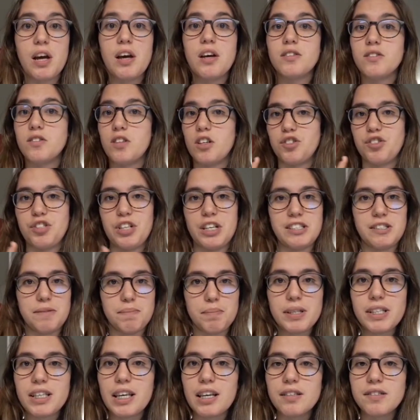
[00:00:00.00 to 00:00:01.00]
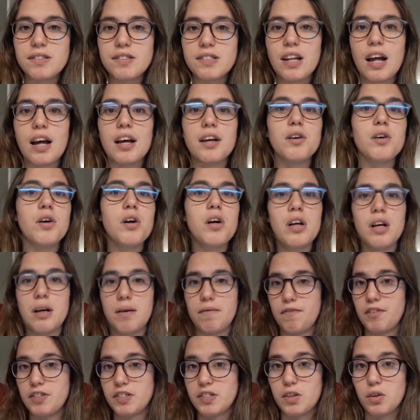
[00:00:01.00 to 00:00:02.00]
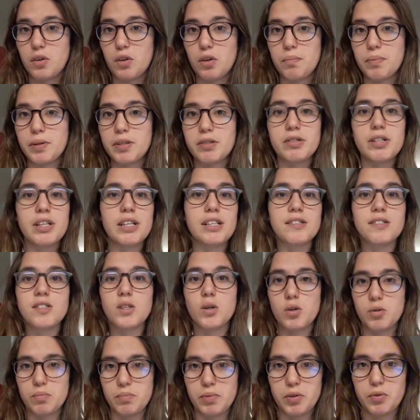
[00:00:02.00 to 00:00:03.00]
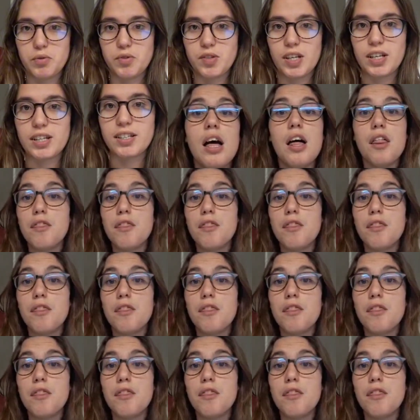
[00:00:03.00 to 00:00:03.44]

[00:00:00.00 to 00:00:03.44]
such as speaking style, physical appearance, or music.